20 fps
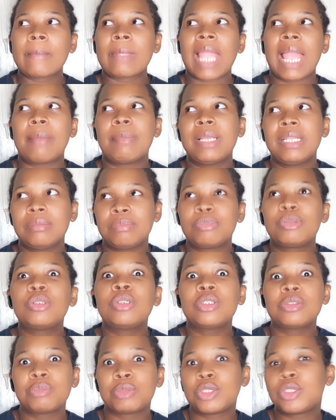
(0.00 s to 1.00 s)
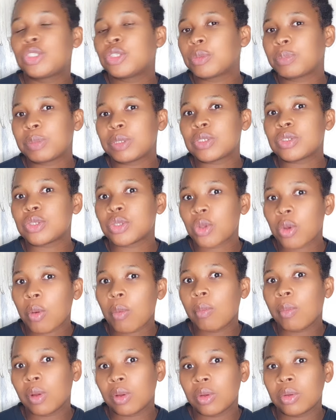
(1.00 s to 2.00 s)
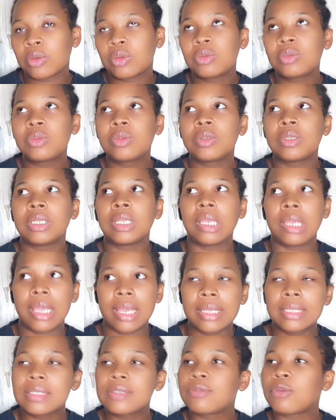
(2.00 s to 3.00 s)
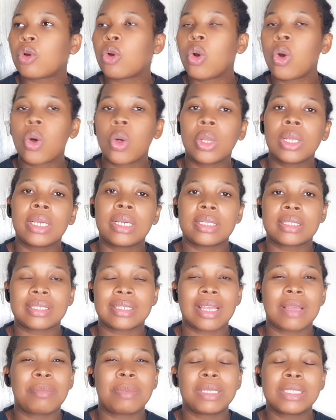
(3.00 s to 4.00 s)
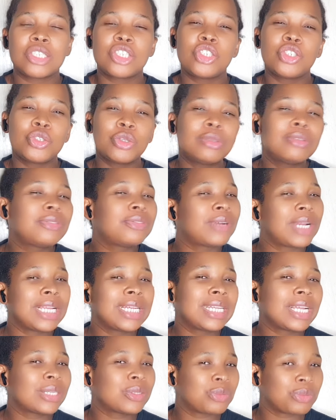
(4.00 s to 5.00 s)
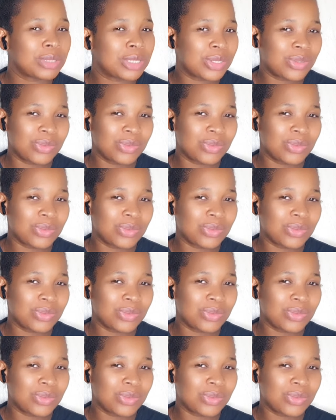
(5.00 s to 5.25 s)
I mean, product buildup is normal, yes, for all hairstyle, but you don't find that with